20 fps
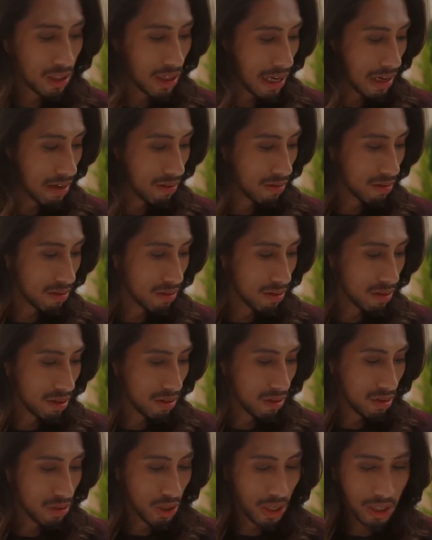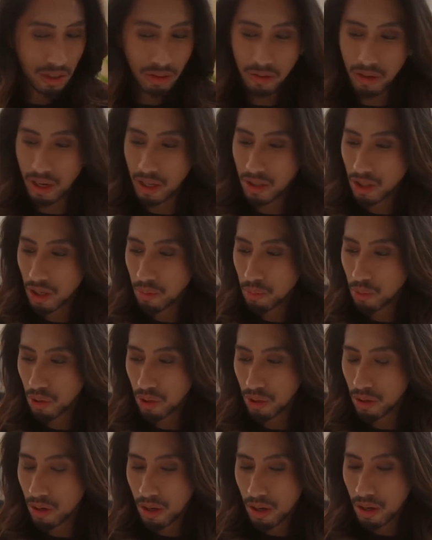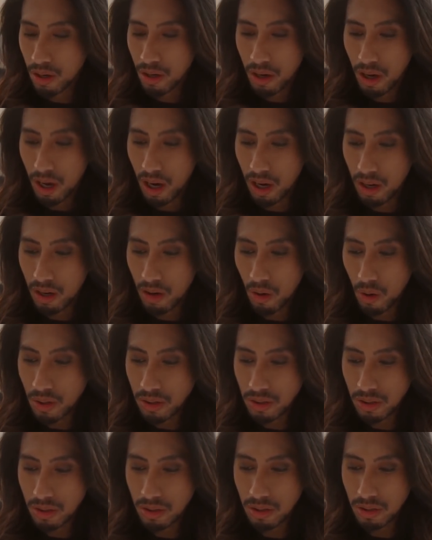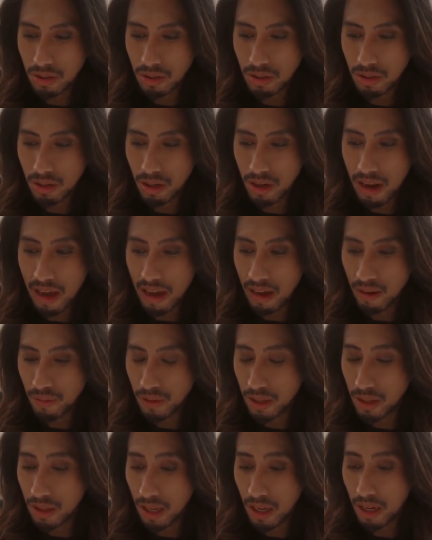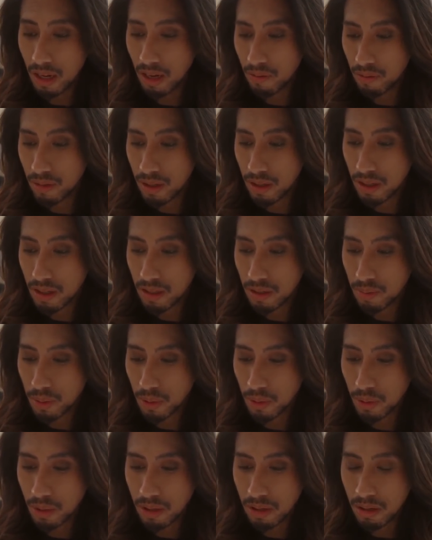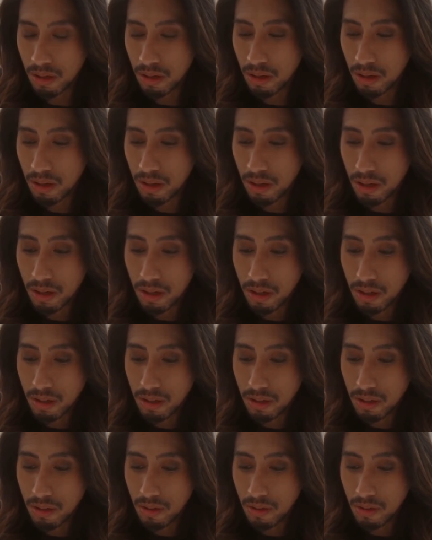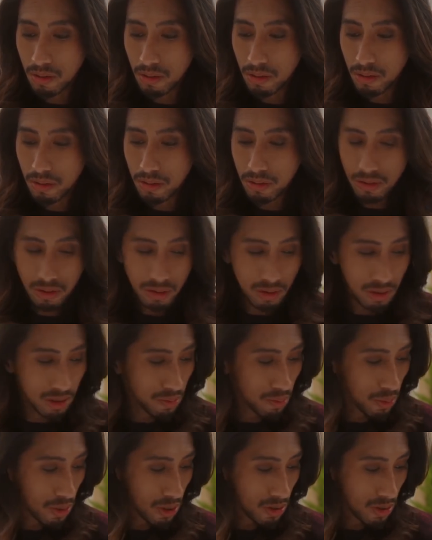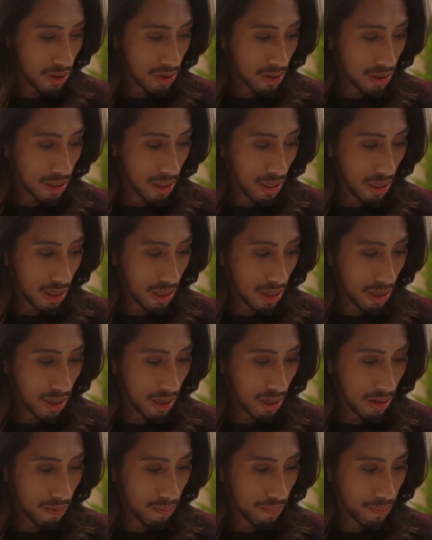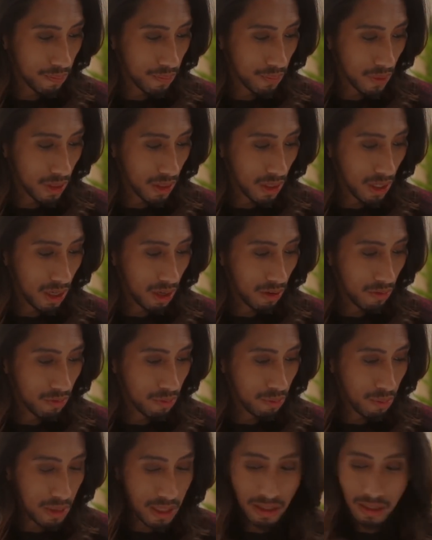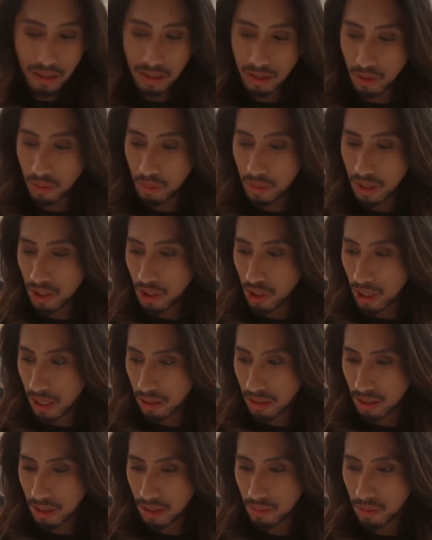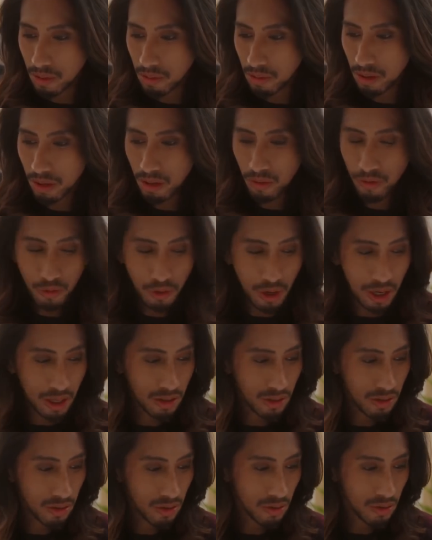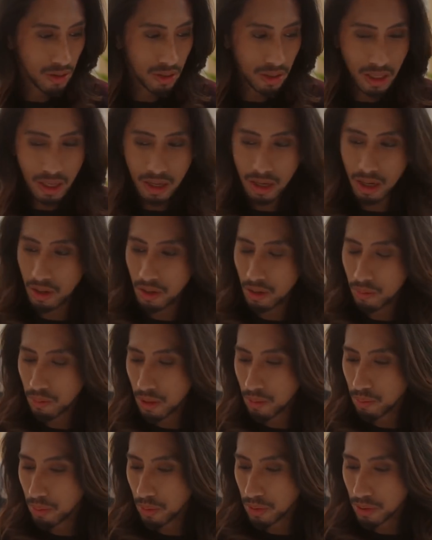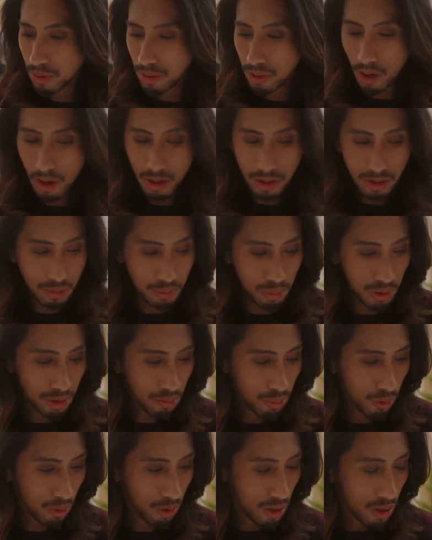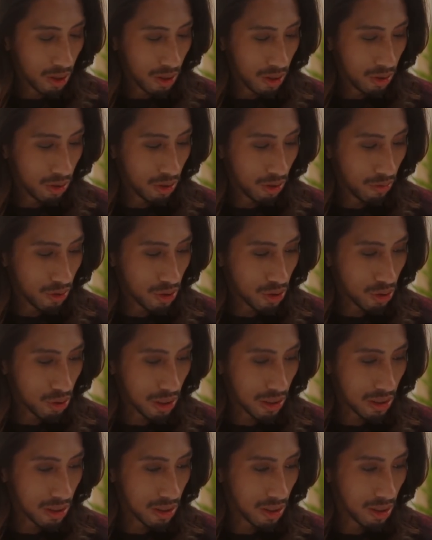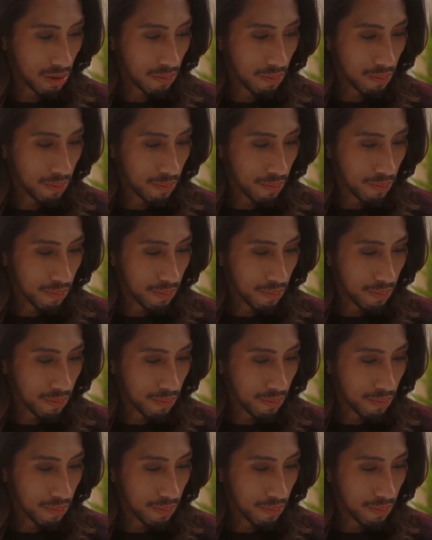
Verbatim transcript: down and they're trying to catch up on a lost life that they haven't explored. So this person is saying that they have missed so many chances to be with their friends, to see other people, to talk to people. You have restricted them.